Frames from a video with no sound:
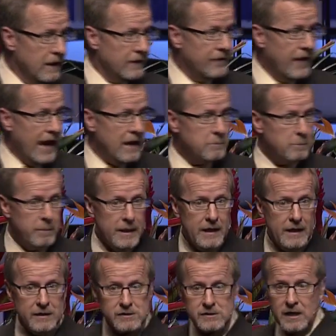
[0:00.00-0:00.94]
That
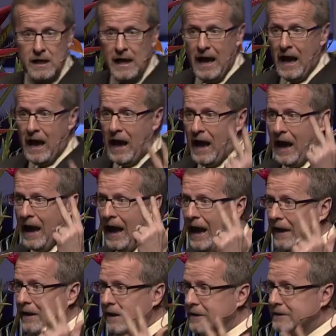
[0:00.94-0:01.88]
beast
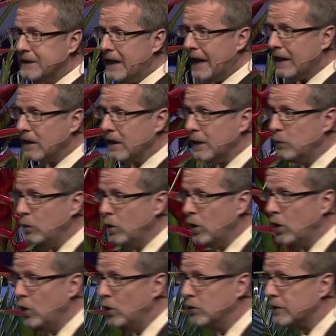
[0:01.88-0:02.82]
had a deadly
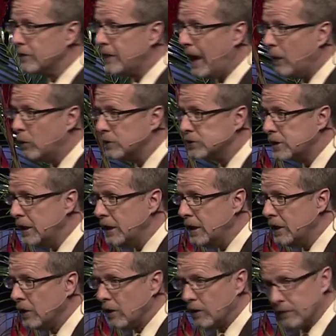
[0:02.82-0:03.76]
wound that was
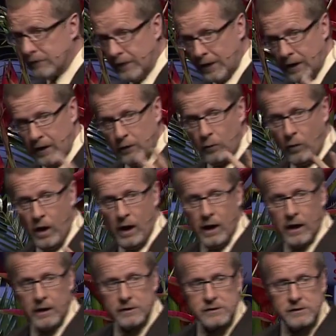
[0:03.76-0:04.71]
healed. There it
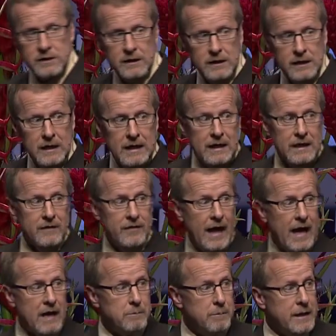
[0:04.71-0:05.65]
was.
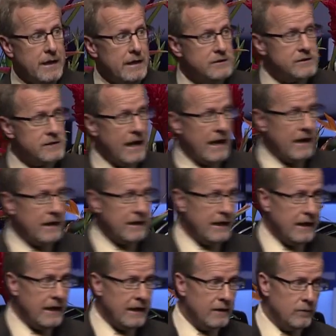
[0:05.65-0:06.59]
That beast had
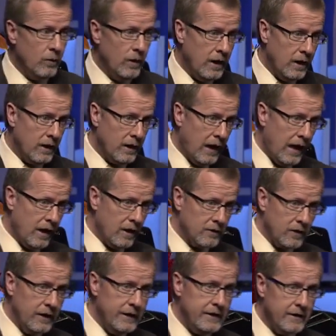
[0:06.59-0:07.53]
a, well, I'll
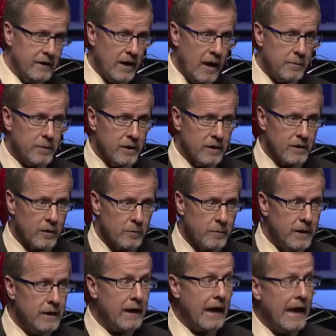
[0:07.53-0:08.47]
clean it up a little
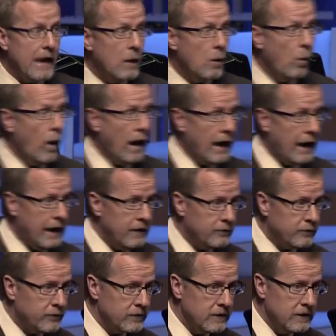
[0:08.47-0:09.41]
bit, a
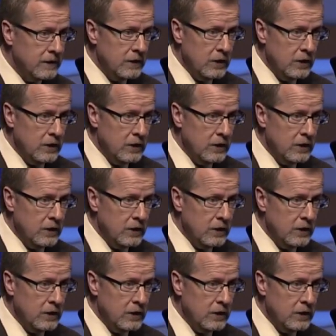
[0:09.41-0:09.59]
wife